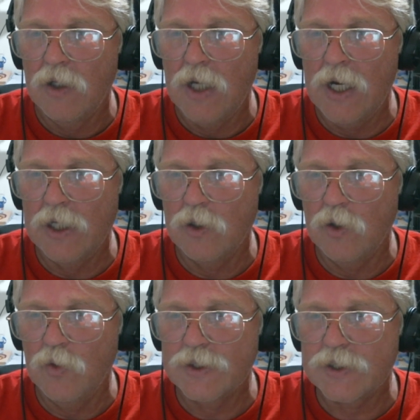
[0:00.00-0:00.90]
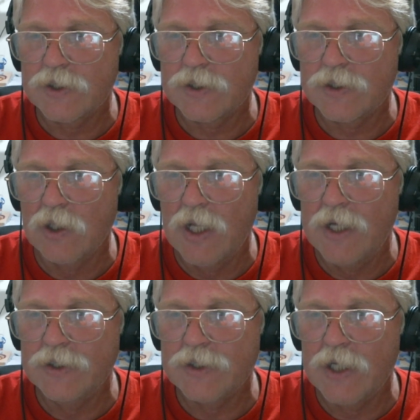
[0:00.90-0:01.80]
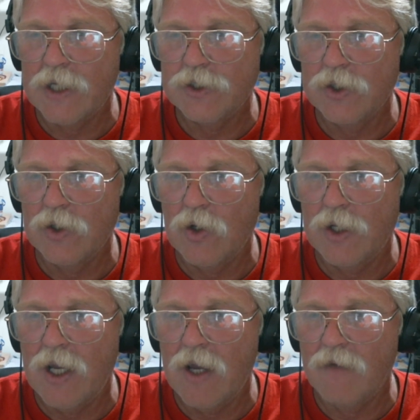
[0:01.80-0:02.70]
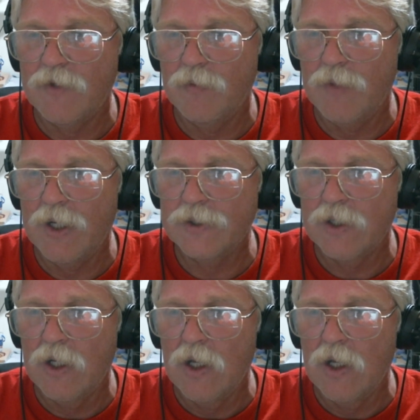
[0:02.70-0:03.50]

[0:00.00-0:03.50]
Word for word: and include a slanted section on half of the base.